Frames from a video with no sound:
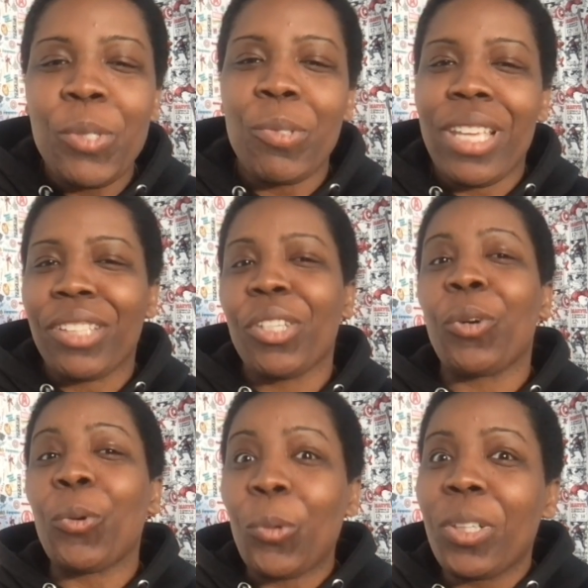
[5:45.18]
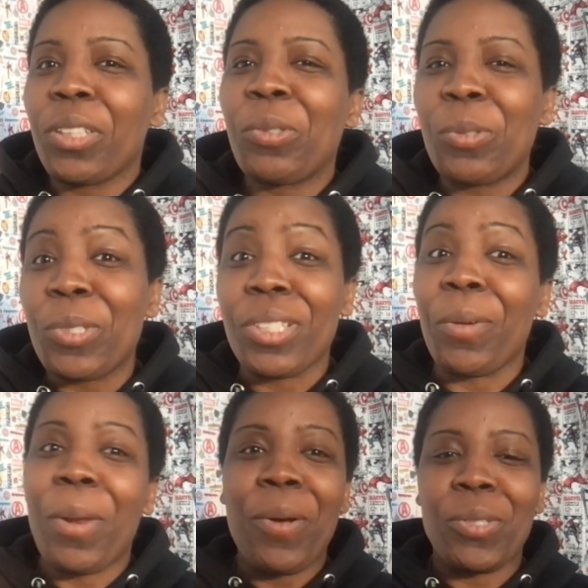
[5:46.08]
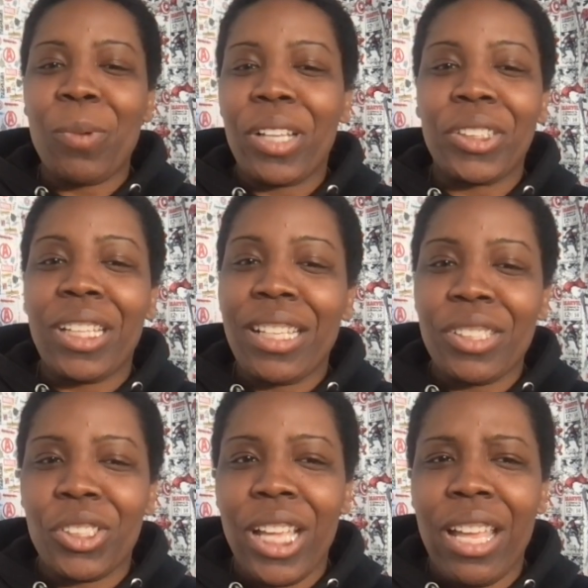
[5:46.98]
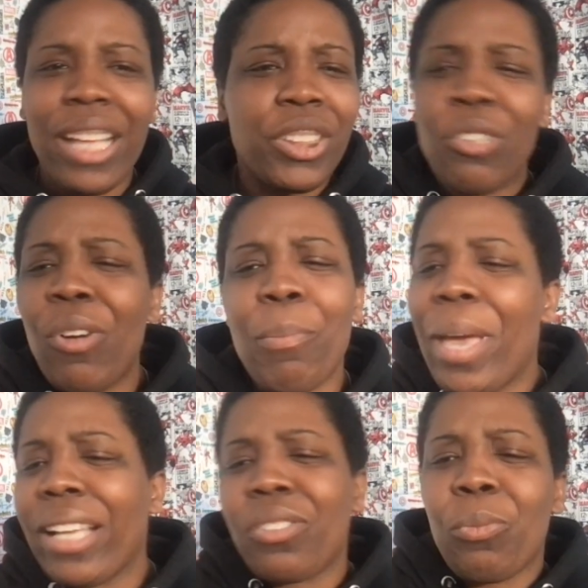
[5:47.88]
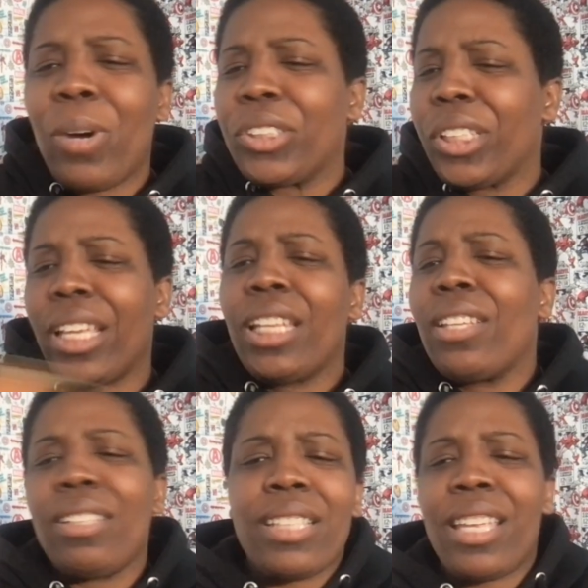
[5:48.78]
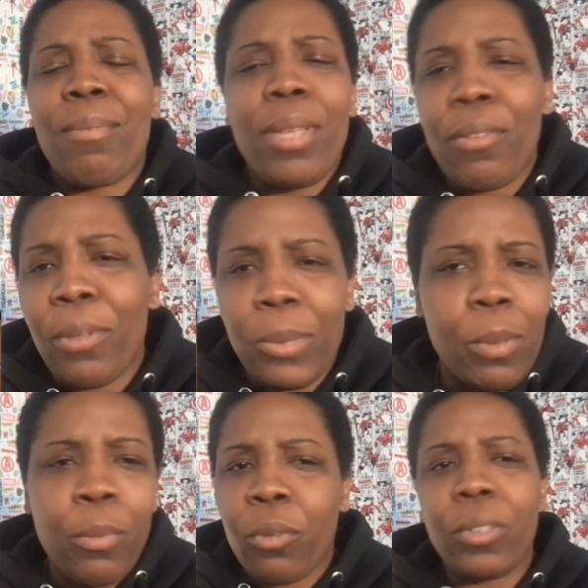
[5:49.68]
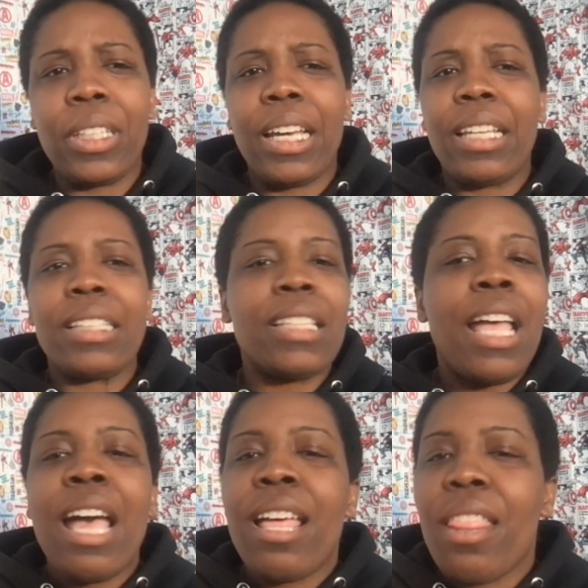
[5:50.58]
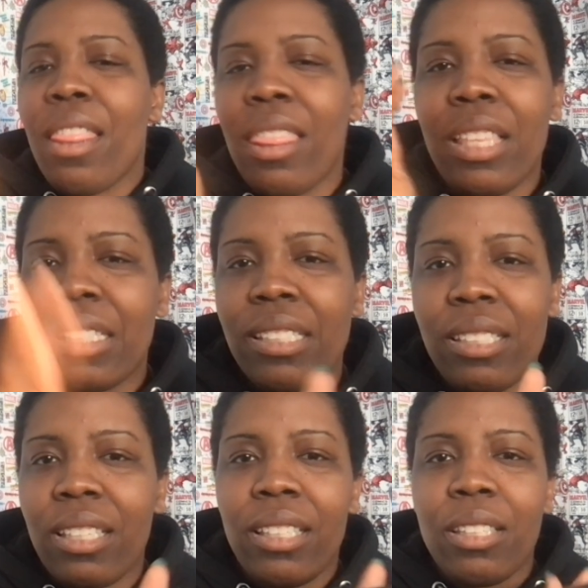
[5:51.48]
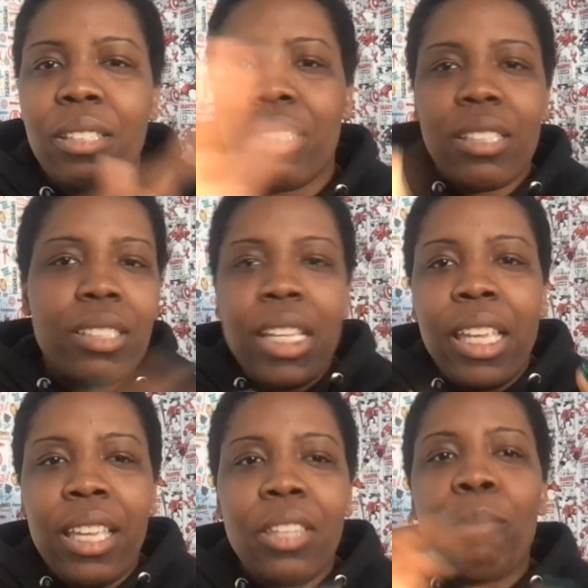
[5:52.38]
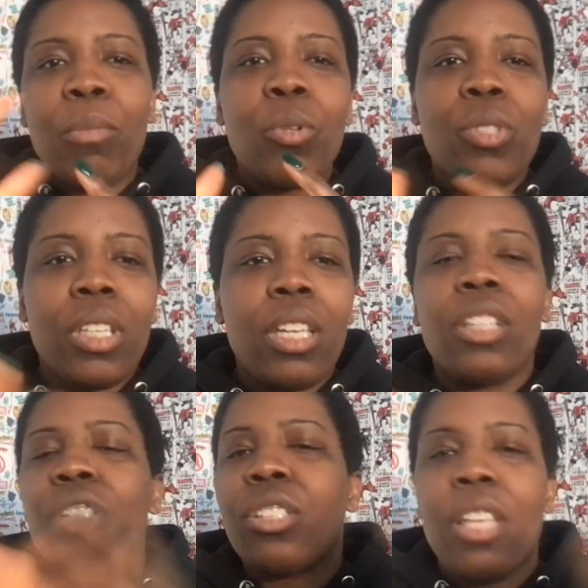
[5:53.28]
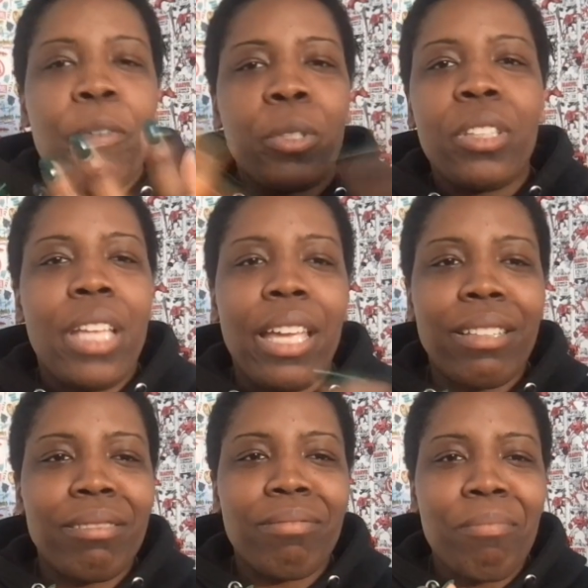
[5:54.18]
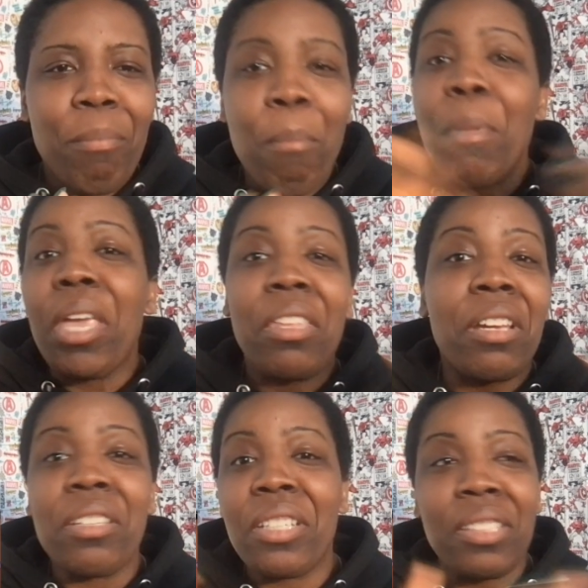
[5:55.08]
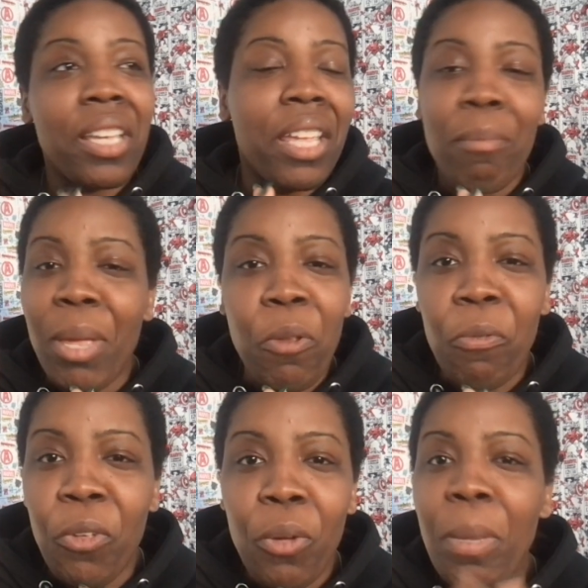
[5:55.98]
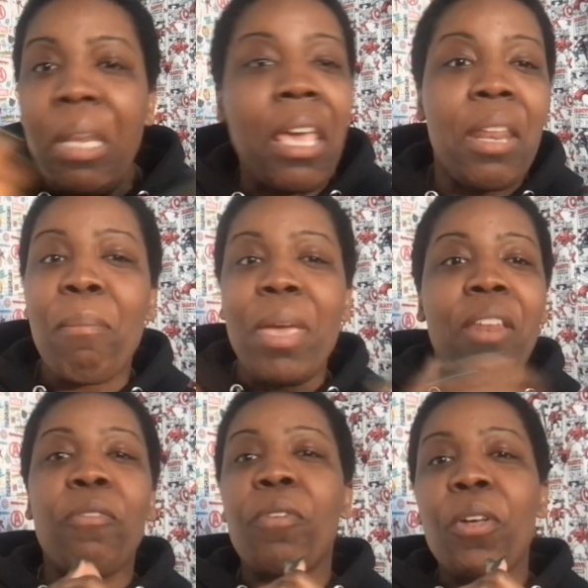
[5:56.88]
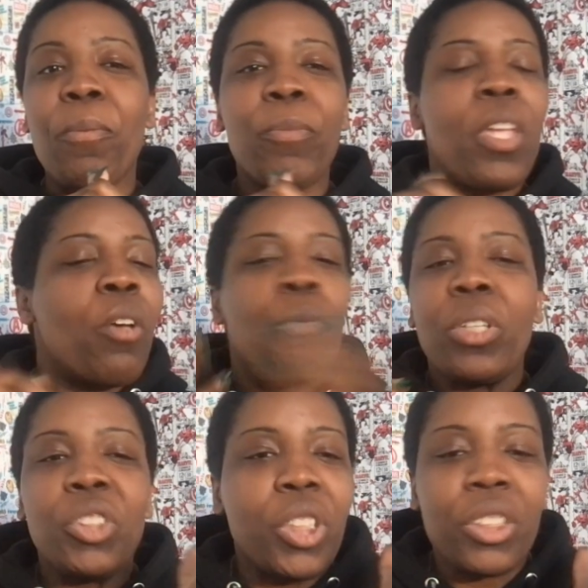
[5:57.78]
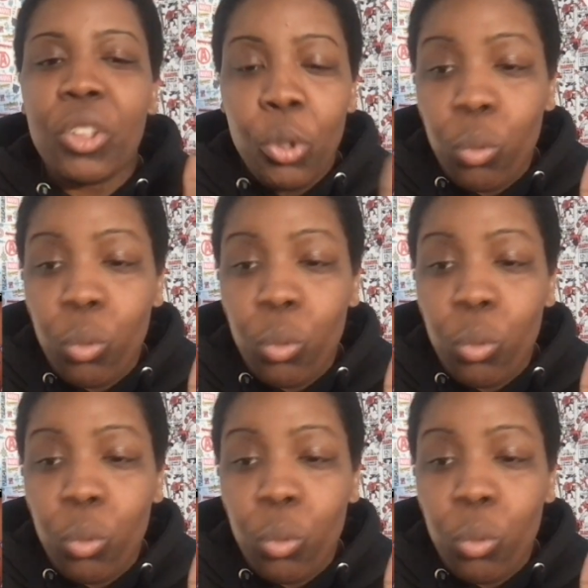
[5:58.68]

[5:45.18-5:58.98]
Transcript: which was actually a really cool scene when I was watching it as a child. Actually, going back to watching any of these animated films, to be perfectly honest, the singing, the music, just everything that made a Disney animated film an animated film was just